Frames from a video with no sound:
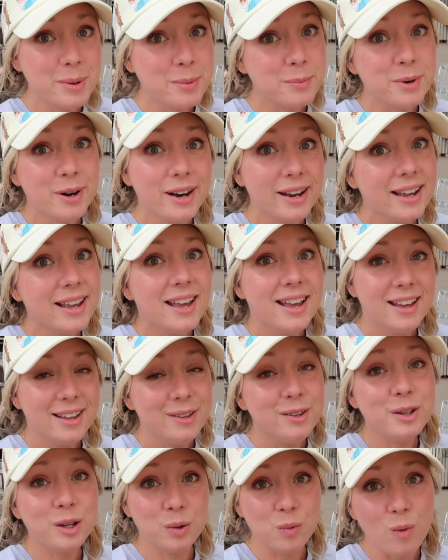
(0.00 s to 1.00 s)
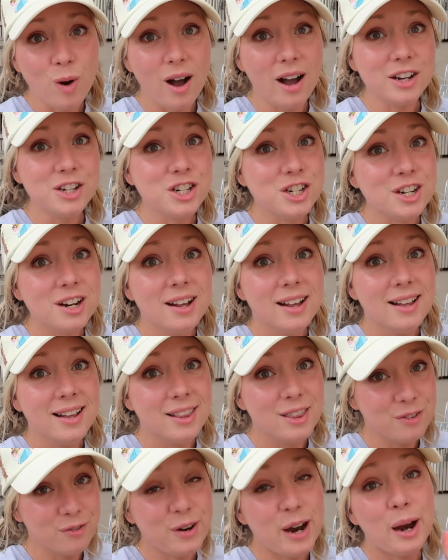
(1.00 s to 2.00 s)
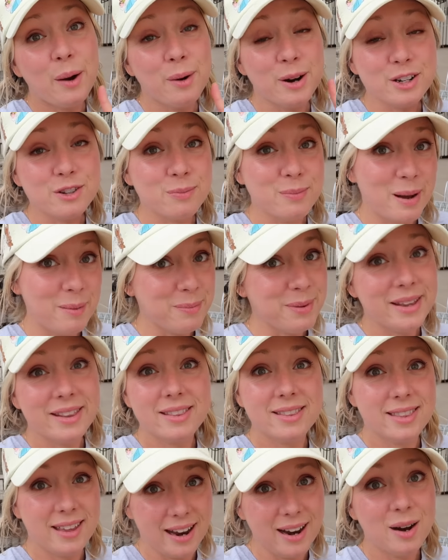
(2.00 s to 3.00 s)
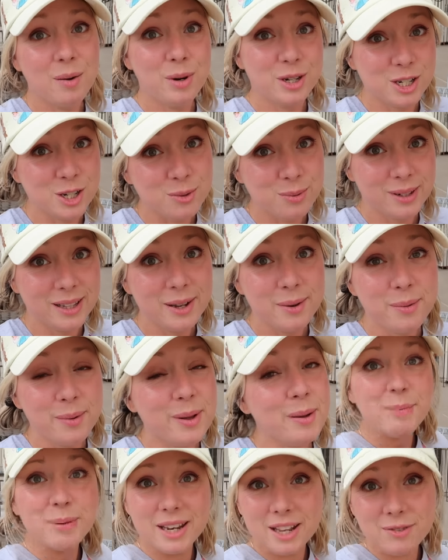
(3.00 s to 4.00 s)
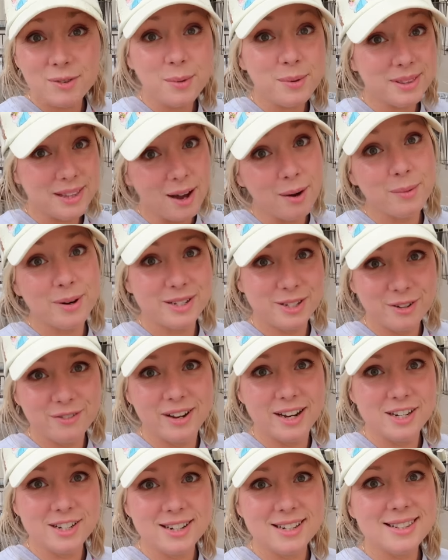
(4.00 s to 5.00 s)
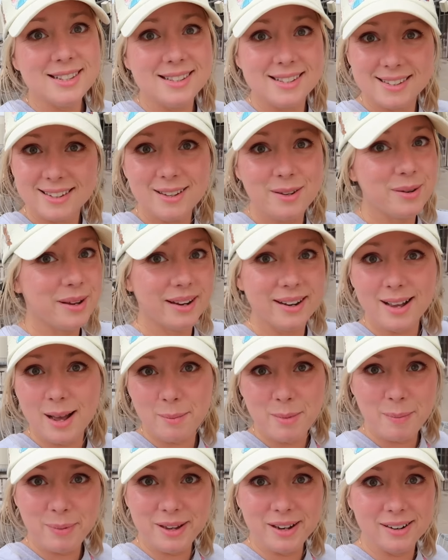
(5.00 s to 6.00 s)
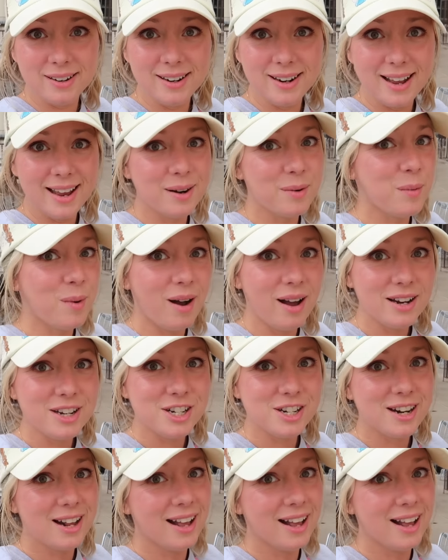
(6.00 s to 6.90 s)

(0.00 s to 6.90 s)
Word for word: them right, you can watch the fireworks from up there, which is really cool. But even without reservations, you can come up here and watch